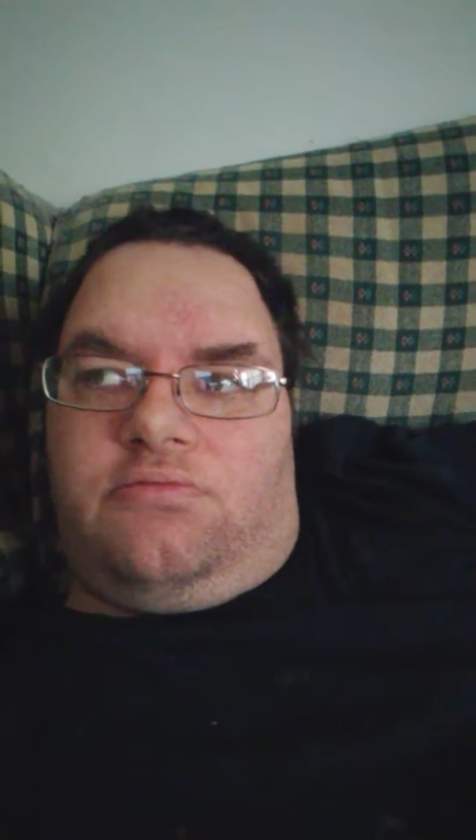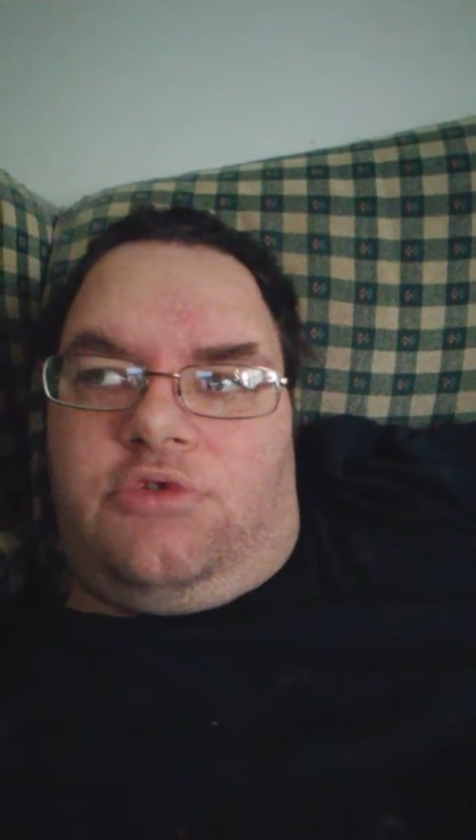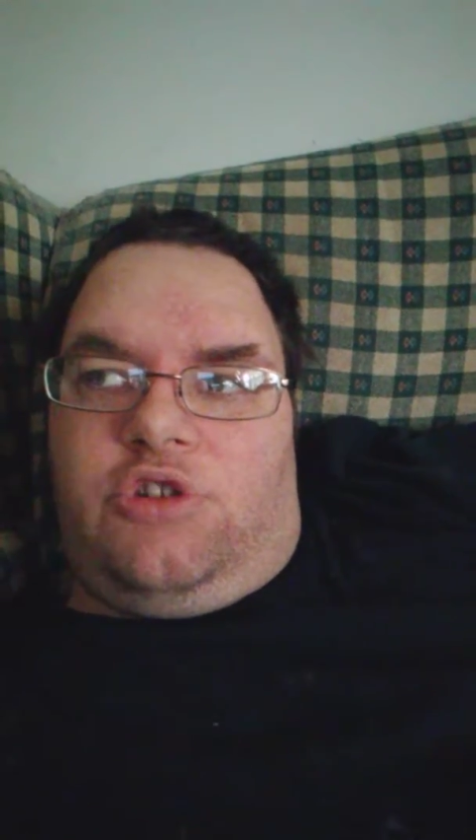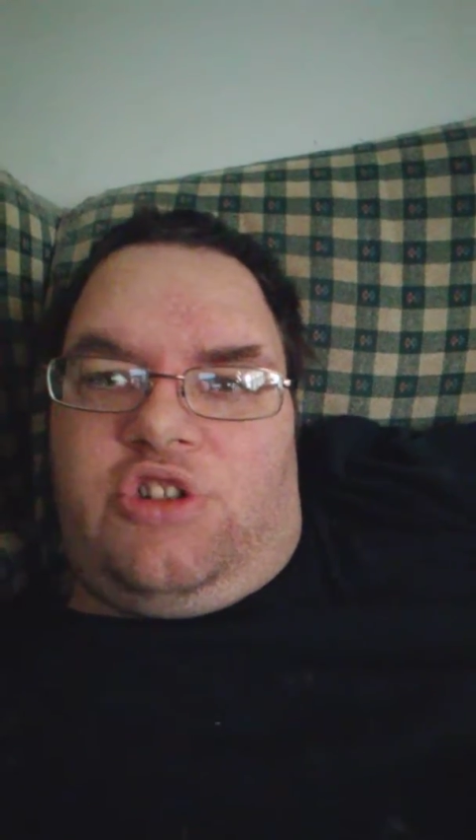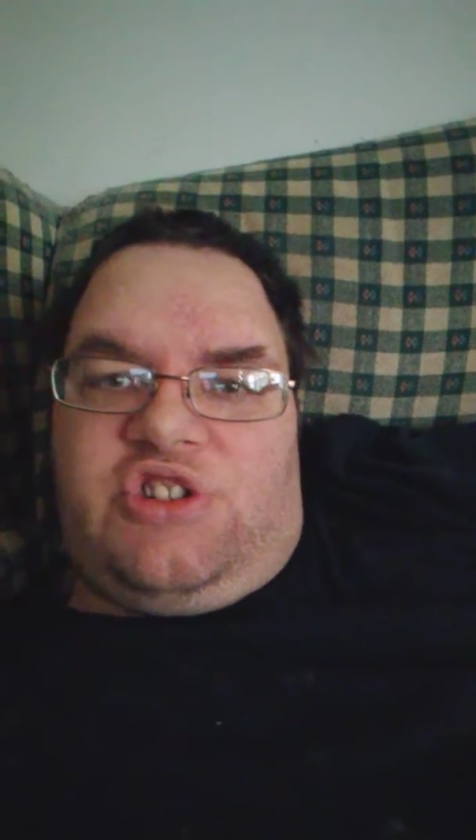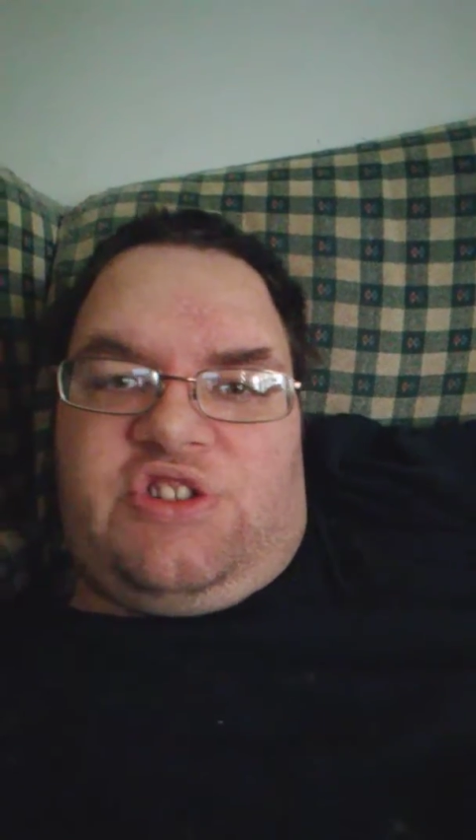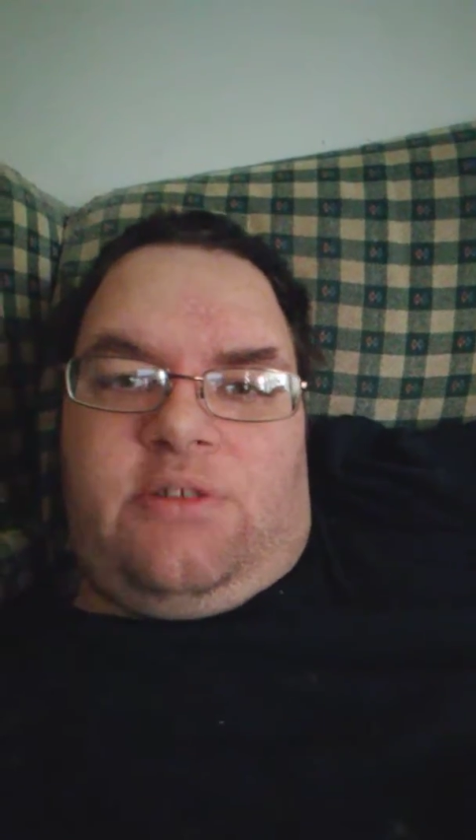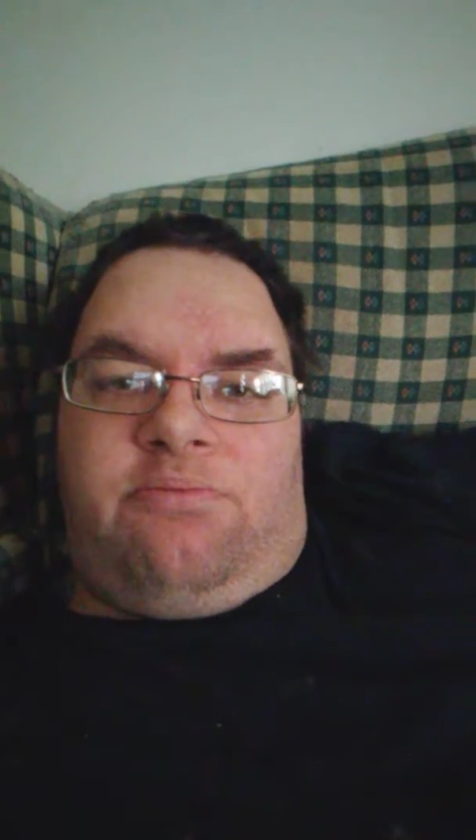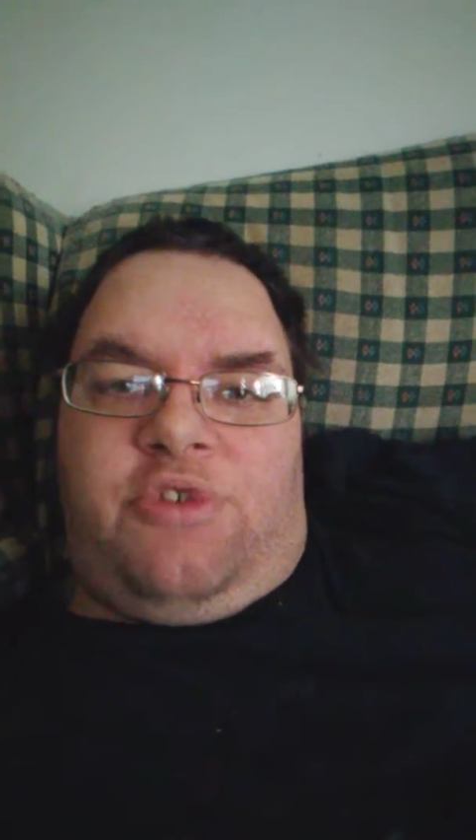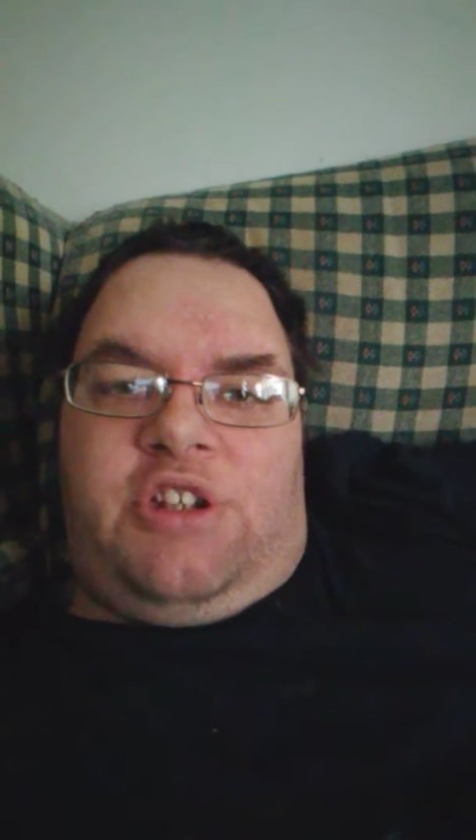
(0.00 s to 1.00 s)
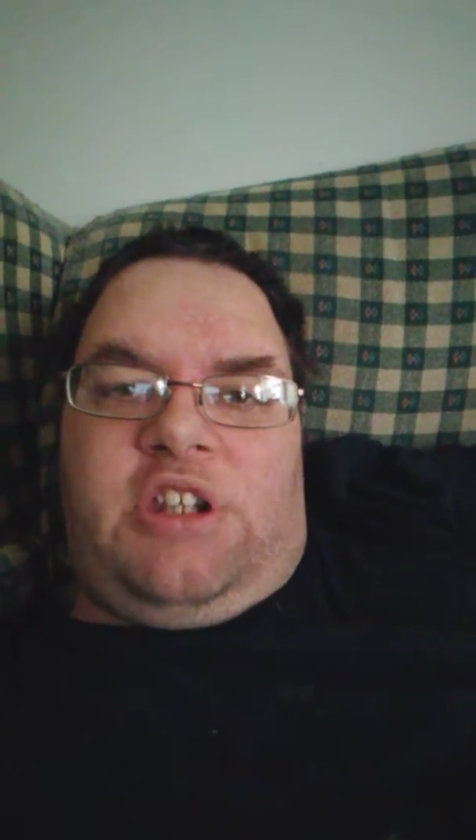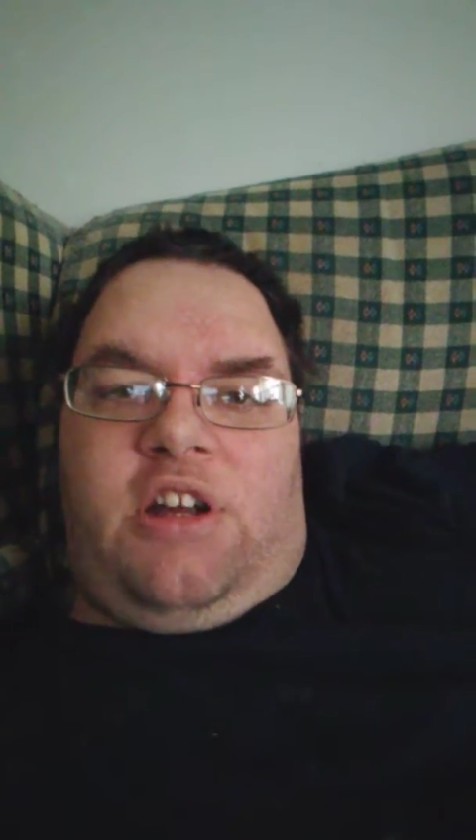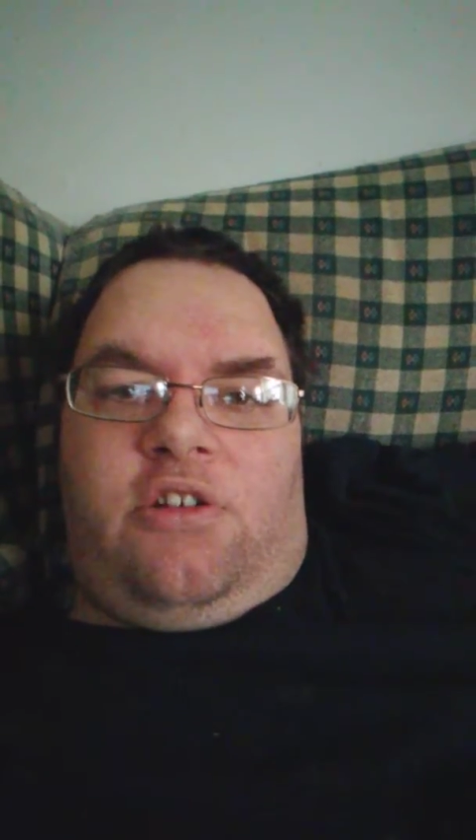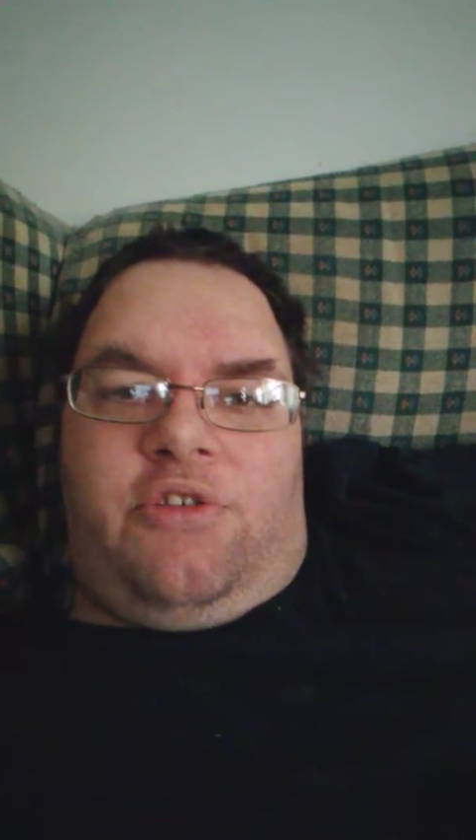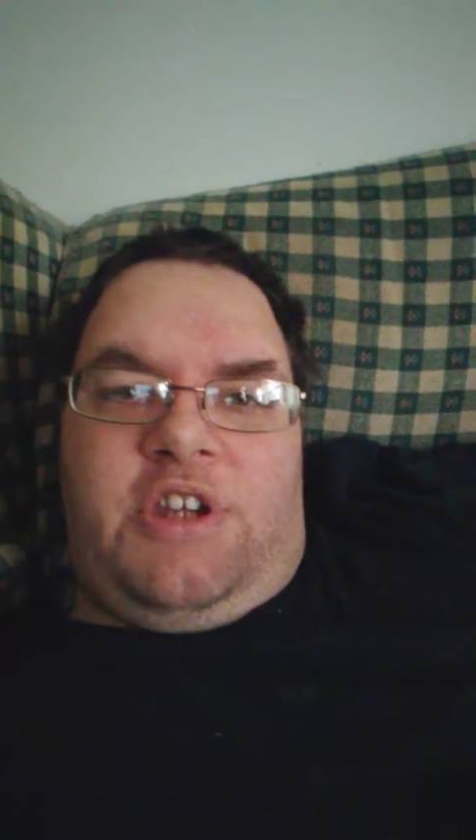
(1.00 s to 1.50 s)
you just simply
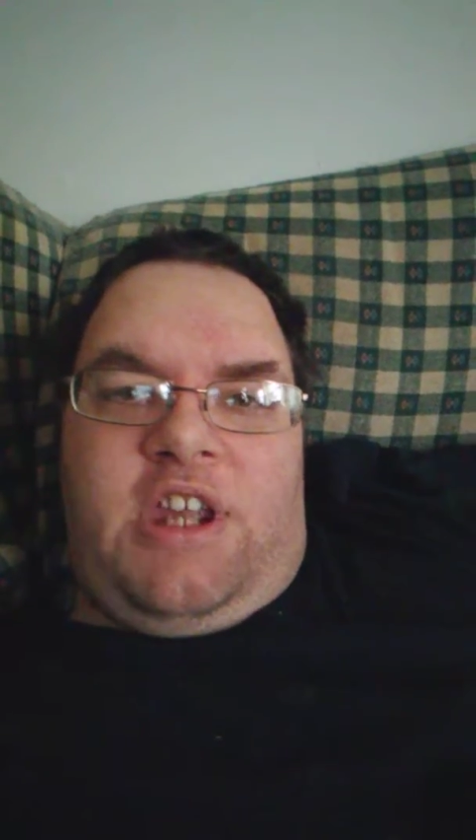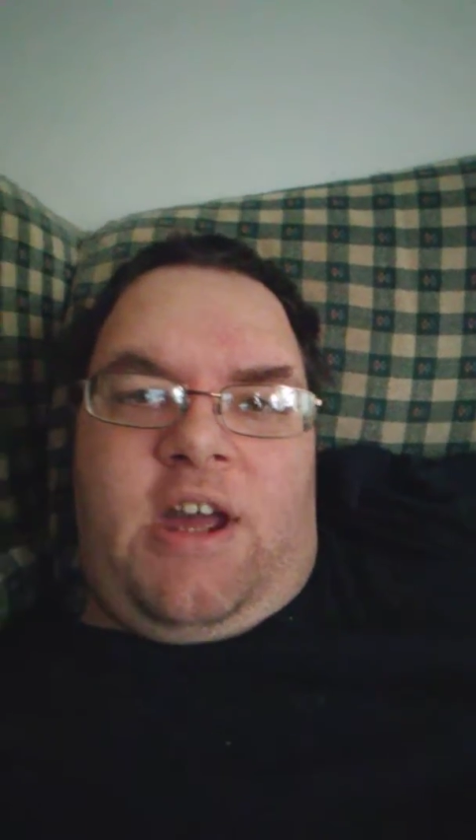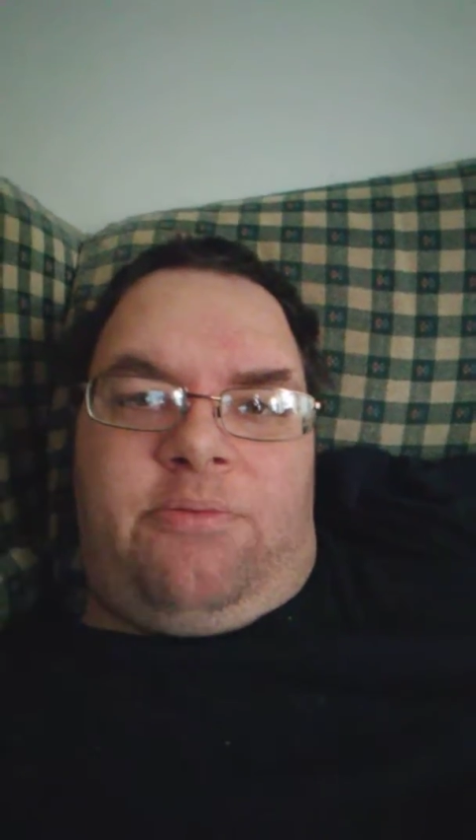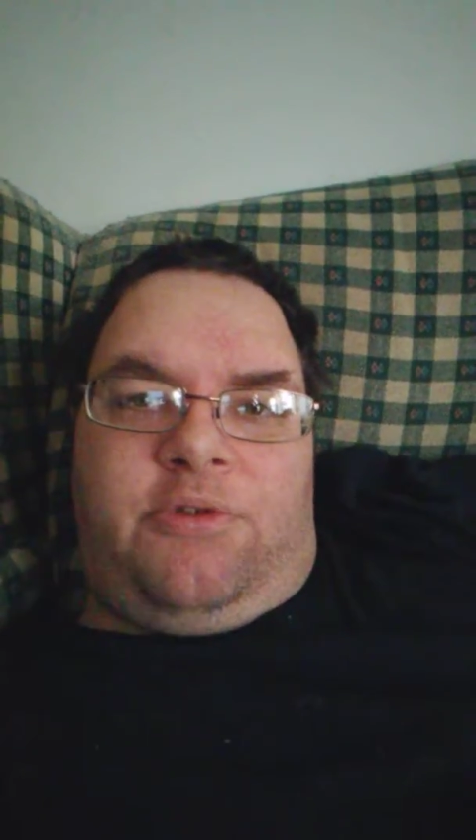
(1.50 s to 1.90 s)
download the app,